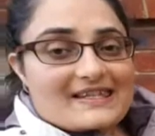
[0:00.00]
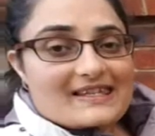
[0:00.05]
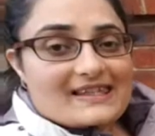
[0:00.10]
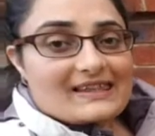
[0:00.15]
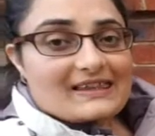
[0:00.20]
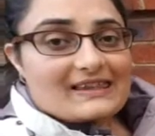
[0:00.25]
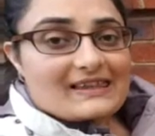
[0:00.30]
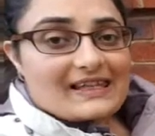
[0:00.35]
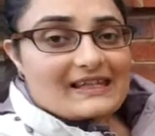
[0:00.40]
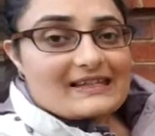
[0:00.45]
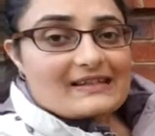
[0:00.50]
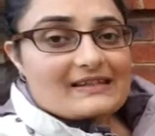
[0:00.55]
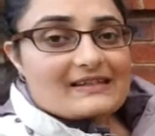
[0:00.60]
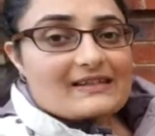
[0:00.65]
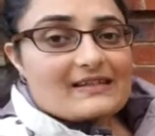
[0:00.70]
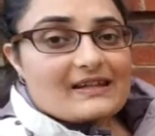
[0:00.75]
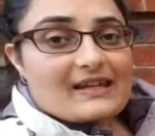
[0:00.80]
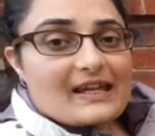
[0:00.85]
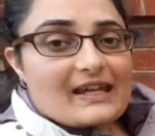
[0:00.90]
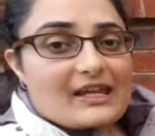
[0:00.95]

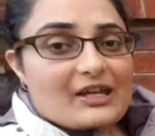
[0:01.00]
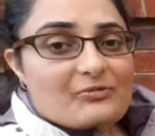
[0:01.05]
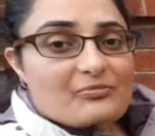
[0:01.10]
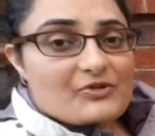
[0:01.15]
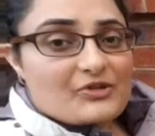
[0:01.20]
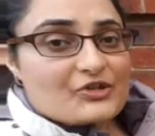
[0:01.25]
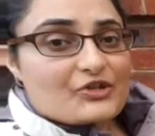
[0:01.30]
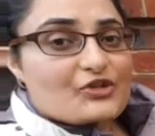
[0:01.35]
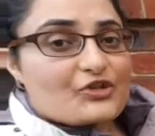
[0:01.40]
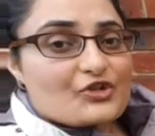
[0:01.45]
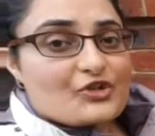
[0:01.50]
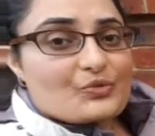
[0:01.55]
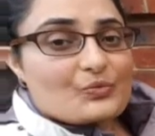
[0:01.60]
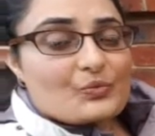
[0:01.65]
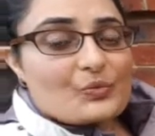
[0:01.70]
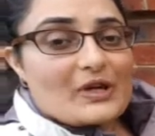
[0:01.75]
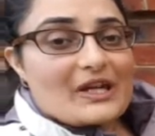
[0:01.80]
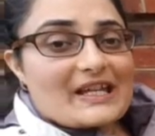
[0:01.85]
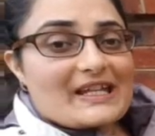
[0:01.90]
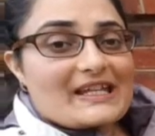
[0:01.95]
selected a
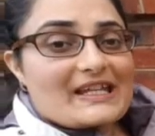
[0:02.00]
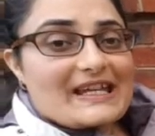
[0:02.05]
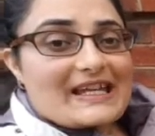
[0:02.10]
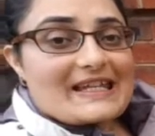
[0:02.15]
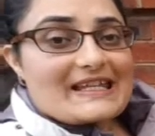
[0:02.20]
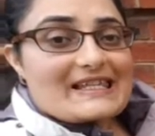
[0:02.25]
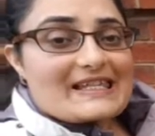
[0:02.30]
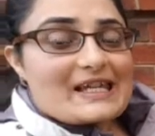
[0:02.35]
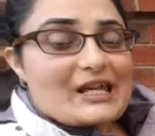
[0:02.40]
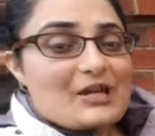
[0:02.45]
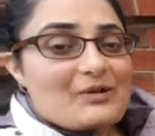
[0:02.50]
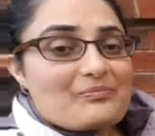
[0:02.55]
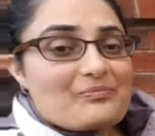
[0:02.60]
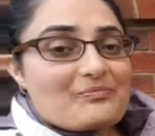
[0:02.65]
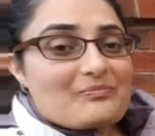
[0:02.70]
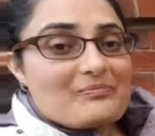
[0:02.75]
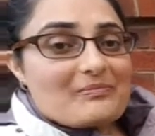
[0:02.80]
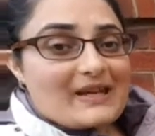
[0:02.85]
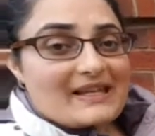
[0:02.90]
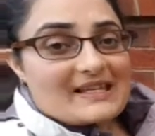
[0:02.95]
position where it gets
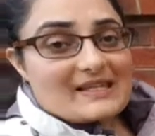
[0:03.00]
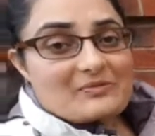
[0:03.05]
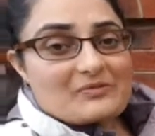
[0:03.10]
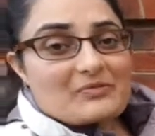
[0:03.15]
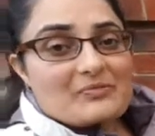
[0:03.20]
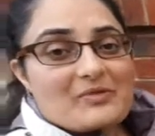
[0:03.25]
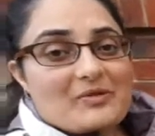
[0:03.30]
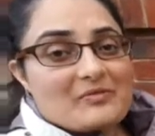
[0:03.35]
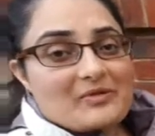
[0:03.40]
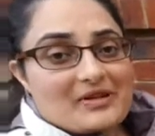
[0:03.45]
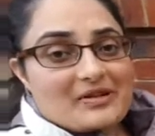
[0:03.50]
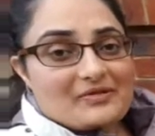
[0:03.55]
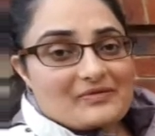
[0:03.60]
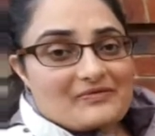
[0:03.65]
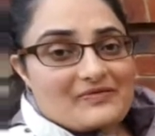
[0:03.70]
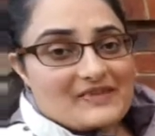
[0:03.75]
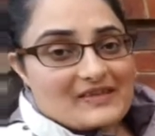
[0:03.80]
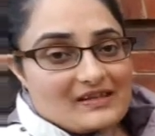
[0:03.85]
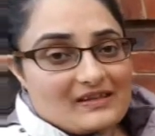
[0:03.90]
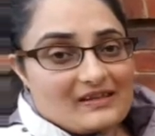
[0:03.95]
maximum amount
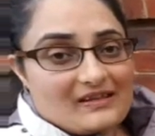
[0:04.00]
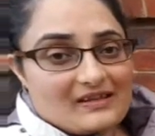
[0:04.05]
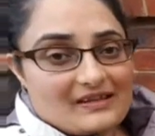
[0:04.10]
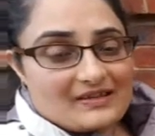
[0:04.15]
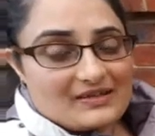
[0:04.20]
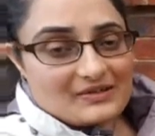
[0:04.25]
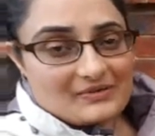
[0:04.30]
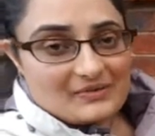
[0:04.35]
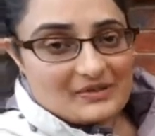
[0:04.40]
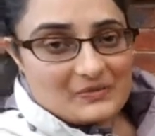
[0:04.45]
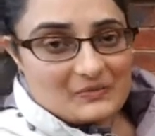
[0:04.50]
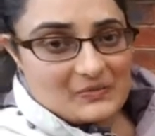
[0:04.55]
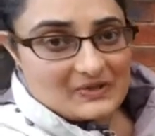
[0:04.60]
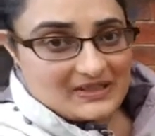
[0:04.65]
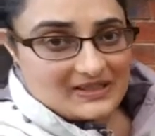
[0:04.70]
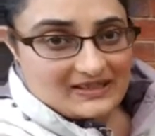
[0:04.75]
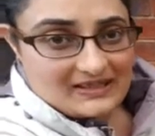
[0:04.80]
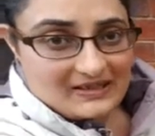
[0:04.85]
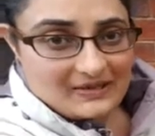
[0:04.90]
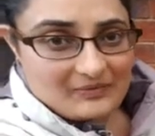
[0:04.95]
of sunlight during
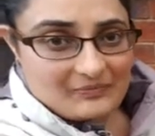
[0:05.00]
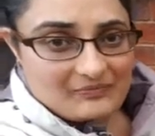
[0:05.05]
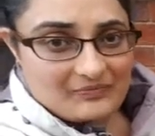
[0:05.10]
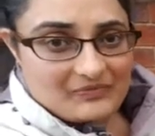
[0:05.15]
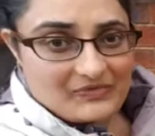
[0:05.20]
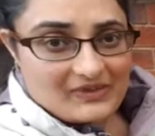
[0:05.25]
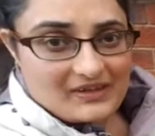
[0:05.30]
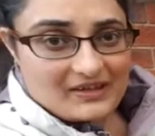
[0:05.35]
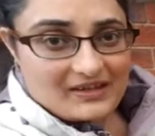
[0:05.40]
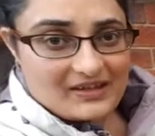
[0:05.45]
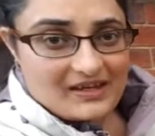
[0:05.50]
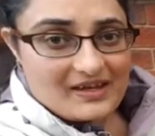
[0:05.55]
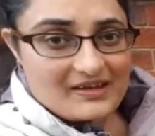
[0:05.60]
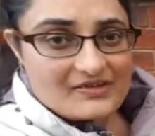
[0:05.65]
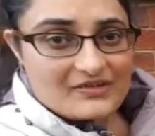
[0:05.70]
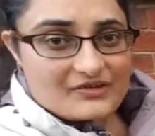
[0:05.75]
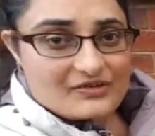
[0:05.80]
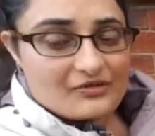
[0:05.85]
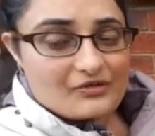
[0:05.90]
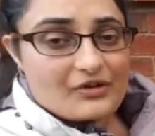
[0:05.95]
winter,
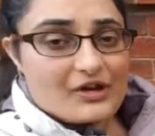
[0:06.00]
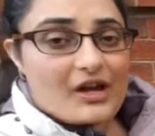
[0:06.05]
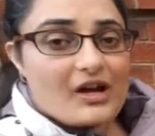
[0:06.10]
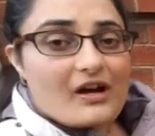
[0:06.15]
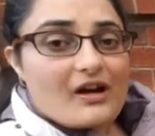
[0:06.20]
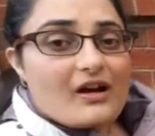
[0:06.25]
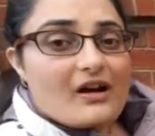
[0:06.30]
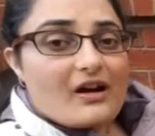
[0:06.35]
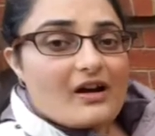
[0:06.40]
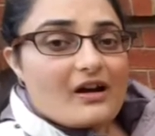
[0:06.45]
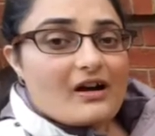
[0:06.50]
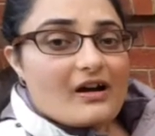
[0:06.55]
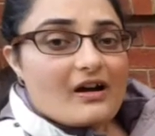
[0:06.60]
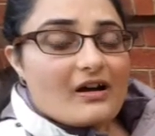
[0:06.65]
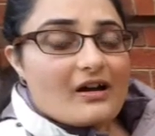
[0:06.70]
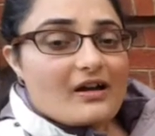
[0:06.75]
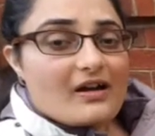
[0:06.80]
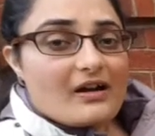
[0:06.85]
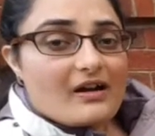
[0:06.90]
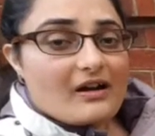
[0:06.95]
okay? So
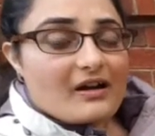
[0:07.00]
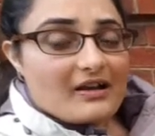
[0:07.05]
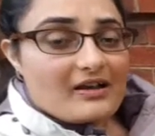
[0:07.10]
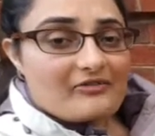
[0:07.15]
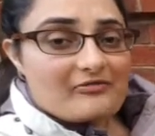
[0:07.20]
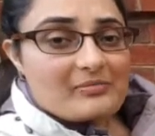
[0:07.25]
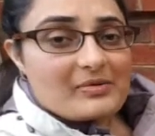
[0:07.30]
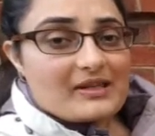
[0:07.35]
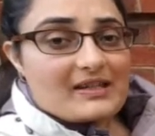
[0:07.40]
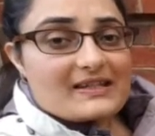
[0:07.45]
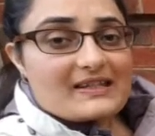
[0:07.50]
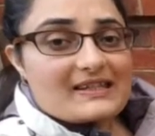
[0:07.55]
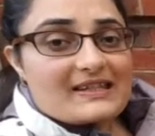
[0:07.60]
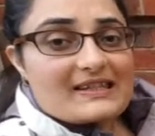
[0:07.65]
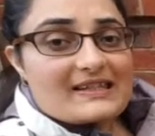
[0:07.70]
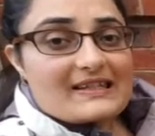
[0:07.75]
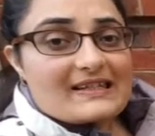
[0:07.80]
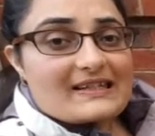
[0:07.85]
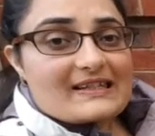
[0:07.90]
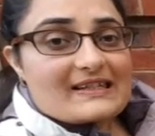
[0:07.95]
I have
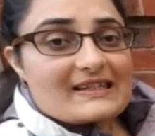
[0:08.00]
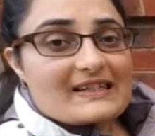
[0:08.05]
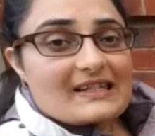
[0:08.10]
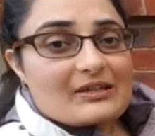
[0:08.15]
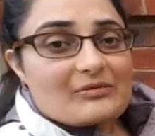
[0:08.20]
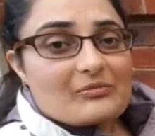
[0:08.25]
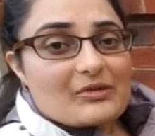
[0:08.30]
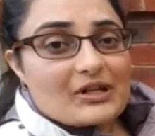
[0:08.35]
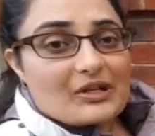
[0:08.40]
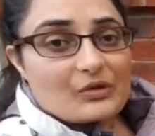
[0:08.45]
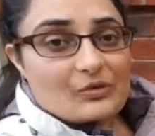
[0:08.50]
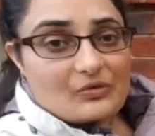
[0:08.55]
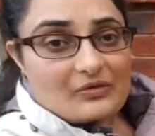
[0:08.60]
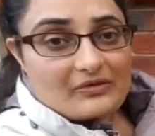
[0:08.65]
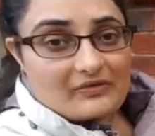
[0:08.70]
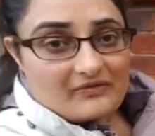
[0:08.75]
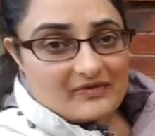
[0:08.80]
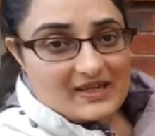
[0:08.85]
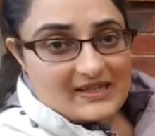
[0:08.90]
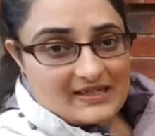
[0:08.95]
planted this in my
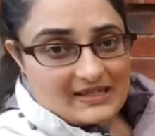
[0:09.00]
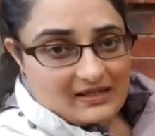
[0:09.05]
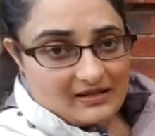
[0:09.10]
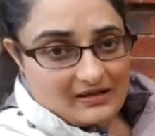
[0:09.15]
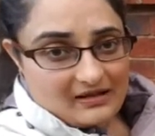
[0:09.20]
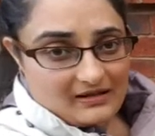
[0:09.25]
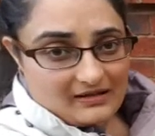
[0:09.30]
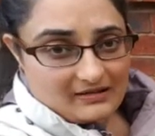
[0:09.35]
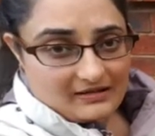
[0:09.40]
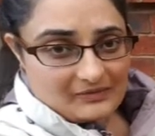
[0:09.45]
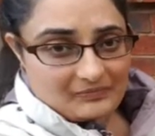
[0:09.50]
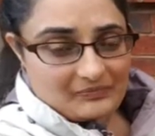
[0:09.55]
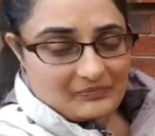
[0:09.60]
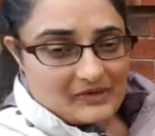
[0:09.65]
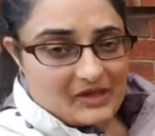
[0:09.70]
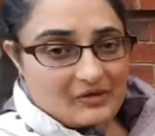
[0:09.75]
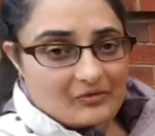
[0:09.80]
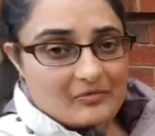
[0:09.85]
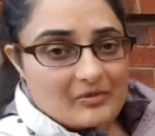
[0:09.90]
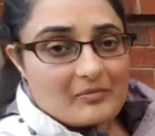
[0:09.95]
north-facing garden.
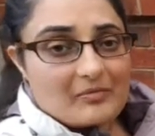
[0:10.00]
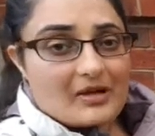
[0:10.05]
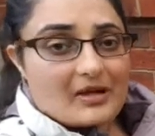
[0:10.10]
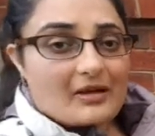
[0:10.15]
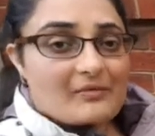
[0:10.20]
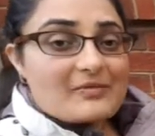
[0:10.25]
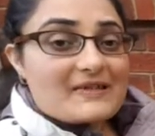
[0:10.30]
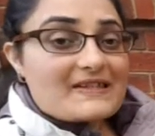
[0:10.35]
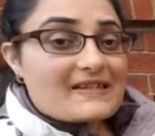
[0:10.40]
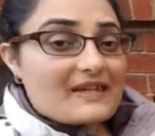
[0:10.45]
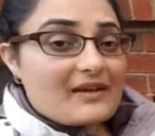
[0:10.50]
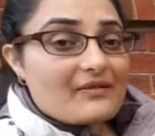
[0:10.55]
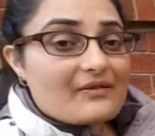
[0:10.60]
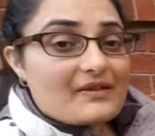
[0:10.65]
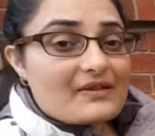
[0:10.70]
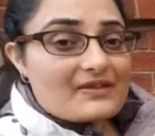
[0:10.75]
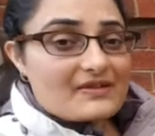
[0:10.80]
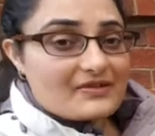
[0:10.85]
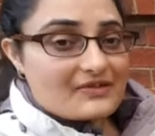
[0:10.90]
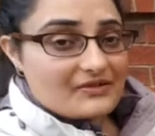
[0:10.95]
Now remember, I'm in
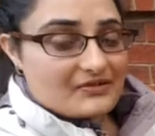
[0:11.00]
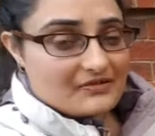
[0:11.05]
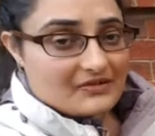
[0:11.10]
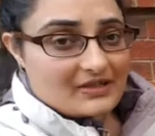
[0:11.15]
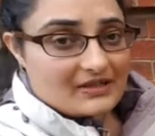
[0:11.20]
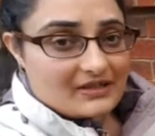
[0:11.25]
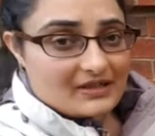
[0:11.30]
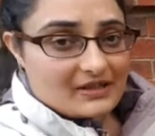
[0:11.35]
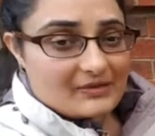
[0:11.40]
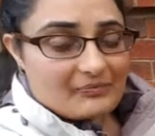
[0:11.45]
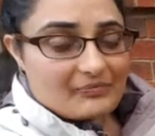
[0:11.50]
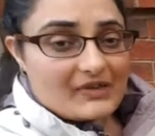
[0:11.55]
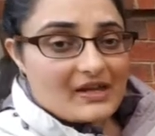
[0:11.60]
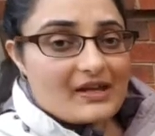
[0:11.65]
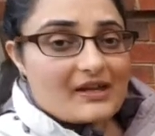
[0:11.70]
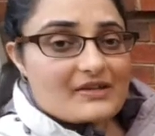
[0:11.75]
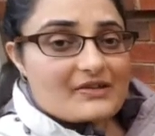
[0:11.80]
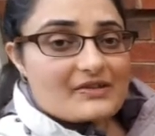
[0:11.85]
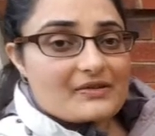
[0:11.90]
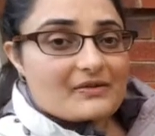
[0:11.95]
Southeast Australia,
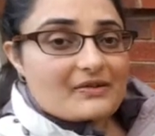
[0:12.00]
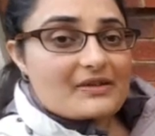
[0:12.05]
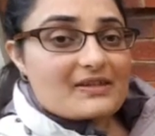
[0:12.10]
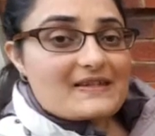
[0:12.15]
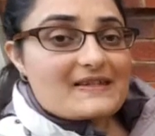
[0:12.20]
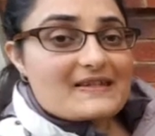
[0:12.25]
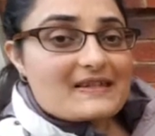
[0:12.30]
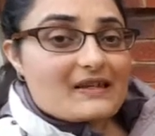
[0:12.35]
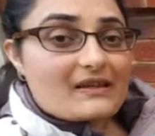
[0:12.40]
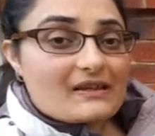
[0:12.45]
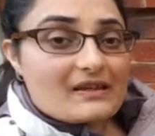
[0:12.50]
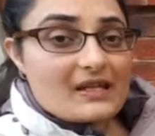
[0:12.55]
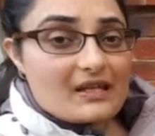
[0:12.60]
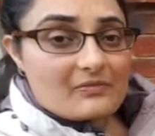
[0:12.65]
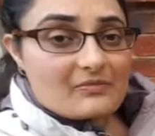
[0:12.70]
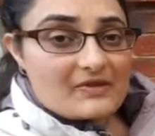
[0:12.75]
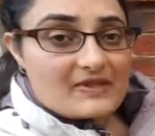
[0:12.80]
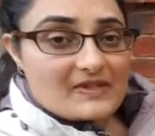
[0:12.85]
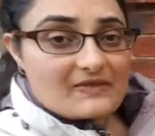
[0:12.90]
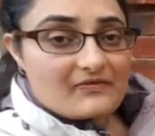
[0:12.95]
so in the Southern
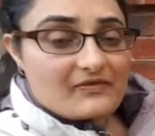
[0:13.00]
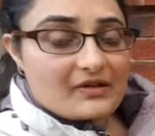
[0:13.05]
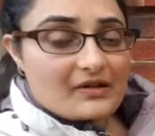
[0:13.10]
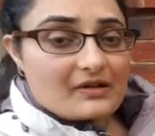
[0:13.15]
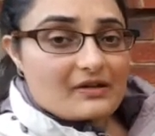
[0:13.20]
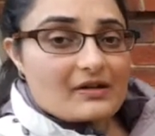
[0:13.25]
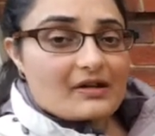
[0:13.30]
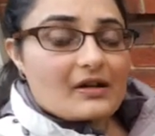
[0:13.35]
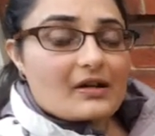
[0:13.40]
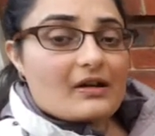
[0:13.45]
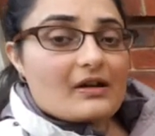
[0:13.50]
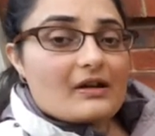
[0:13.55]
Hemisphere,